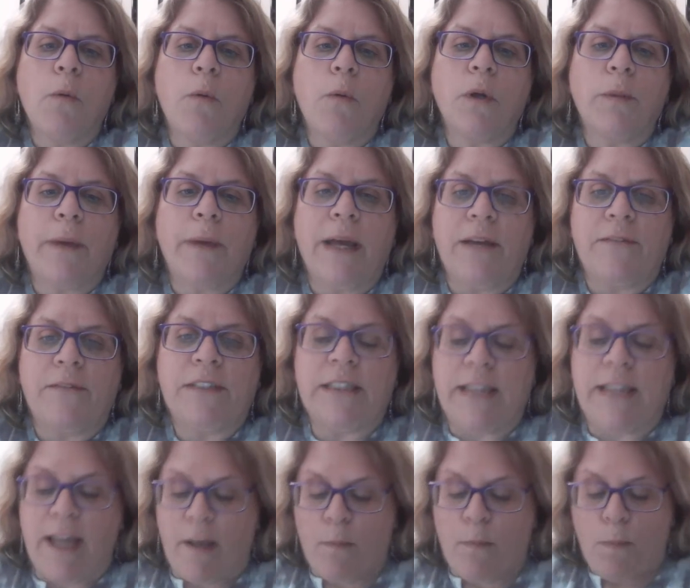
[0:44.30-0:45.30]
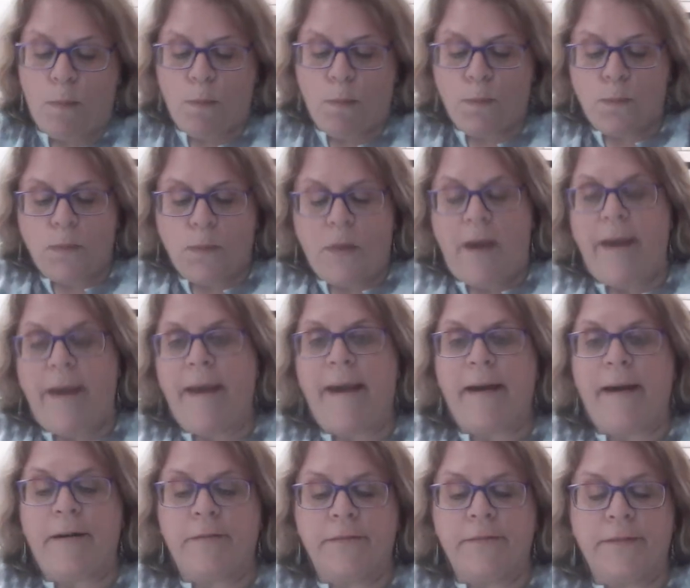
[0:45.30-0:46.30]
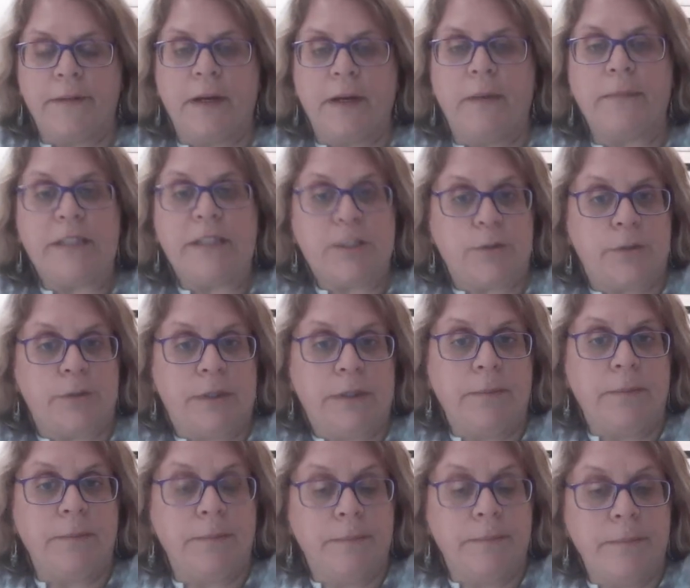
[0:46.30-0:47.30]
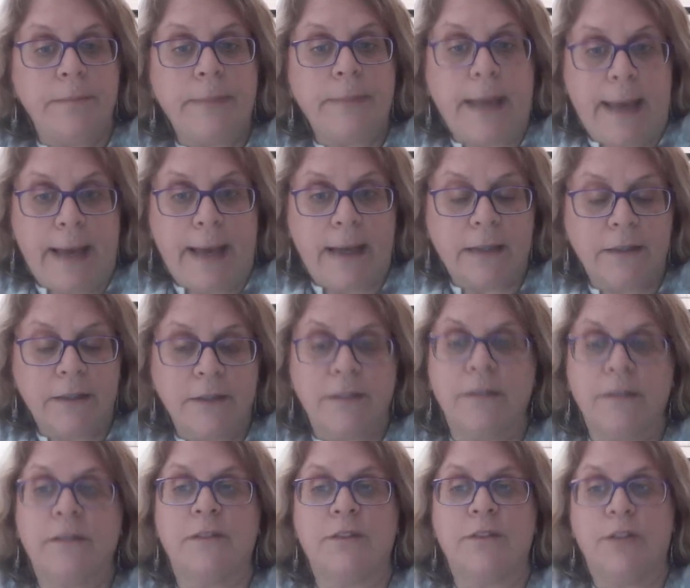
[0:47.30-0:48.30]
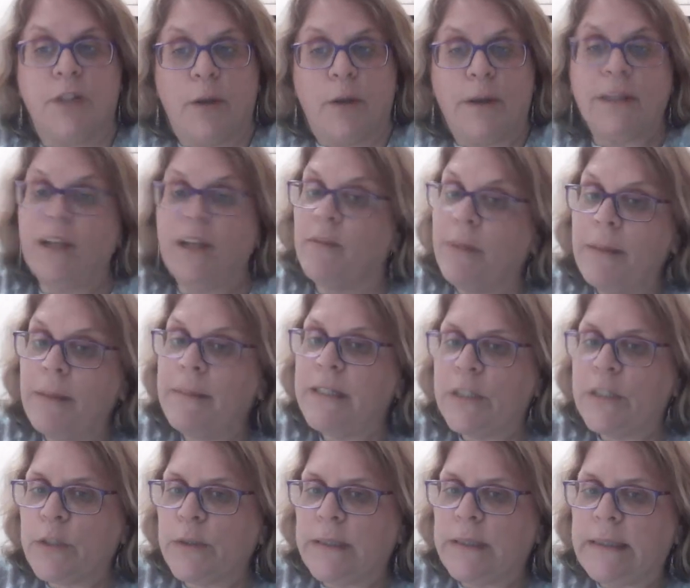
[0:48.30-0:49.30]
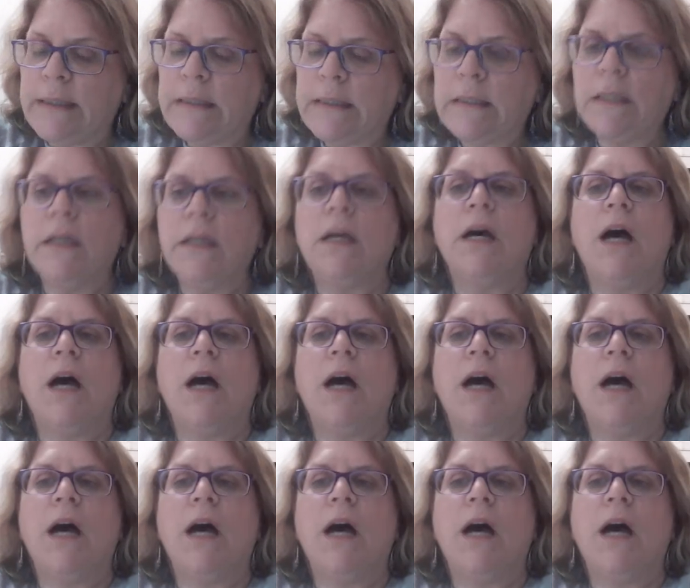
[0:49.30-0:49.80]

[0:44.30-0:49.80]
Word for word: What do I have today? I have a mystery bag, because you know I love my mysteries.